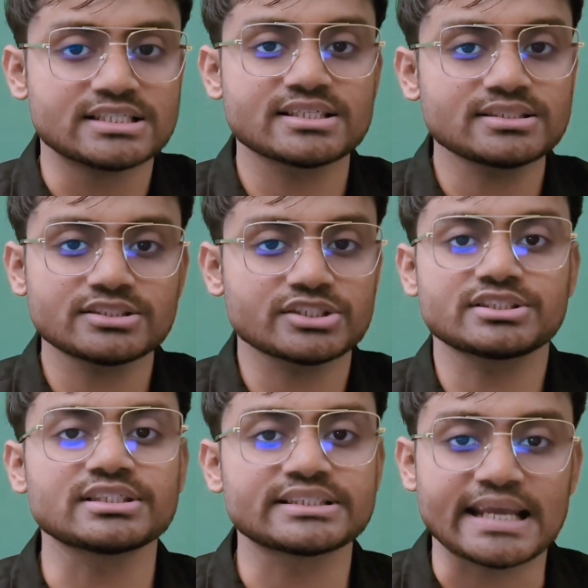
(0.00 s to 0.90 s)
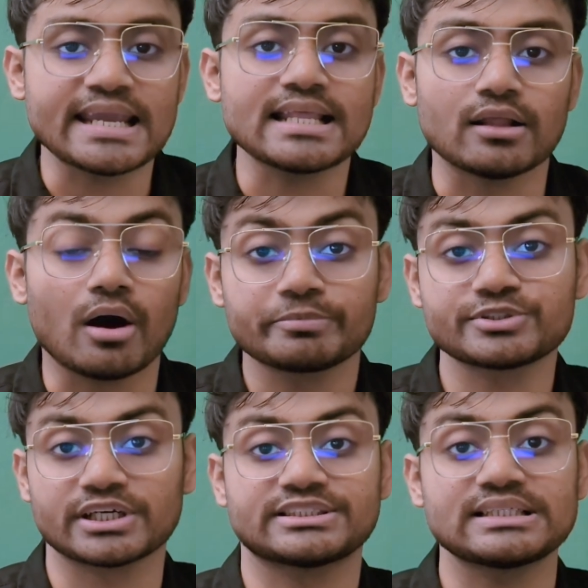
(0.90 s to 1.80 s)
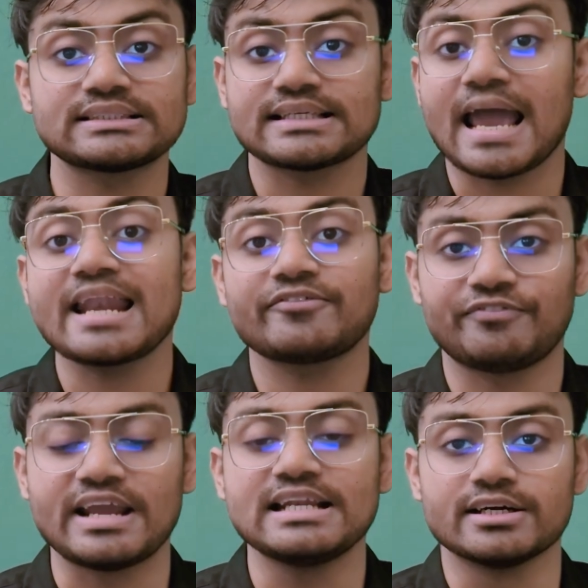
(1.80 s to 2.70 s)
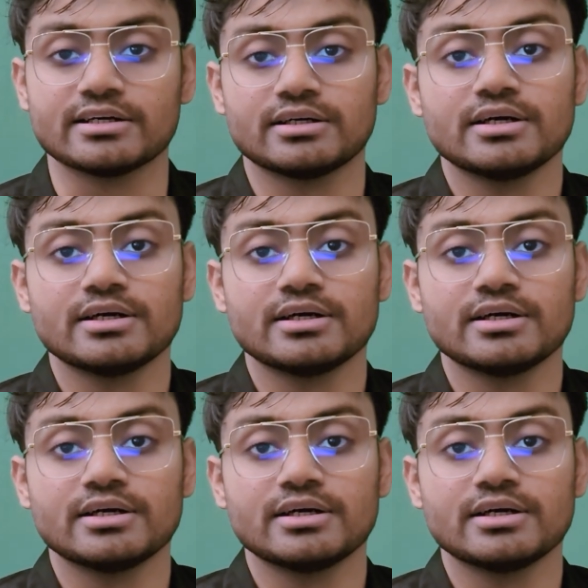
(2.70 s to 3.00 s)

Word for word: isn't just a tale of success and failure.